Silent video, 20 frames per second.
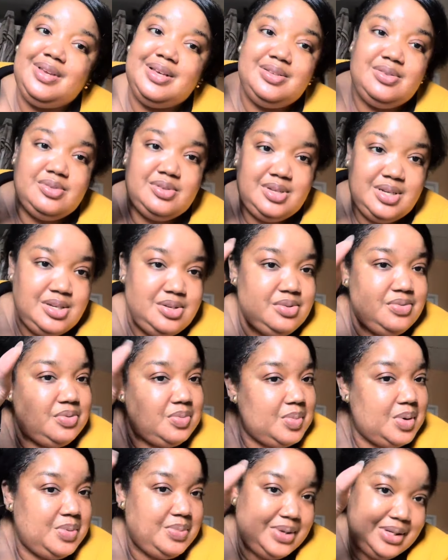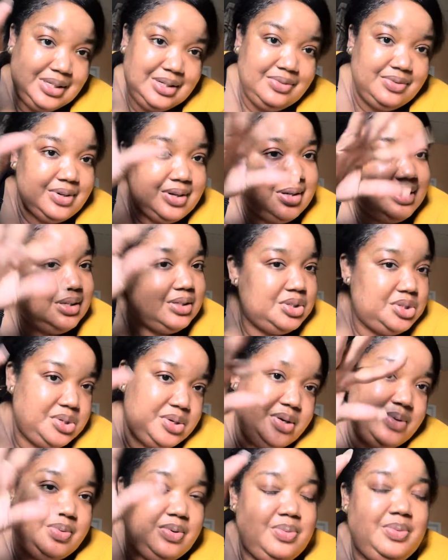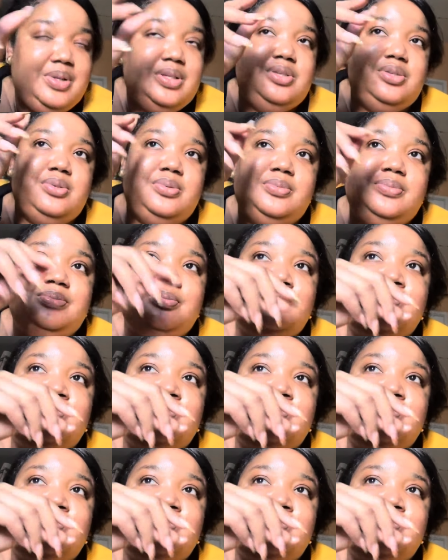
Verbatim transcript: So stay tuned for my weekly vlog. I'll show you what we do.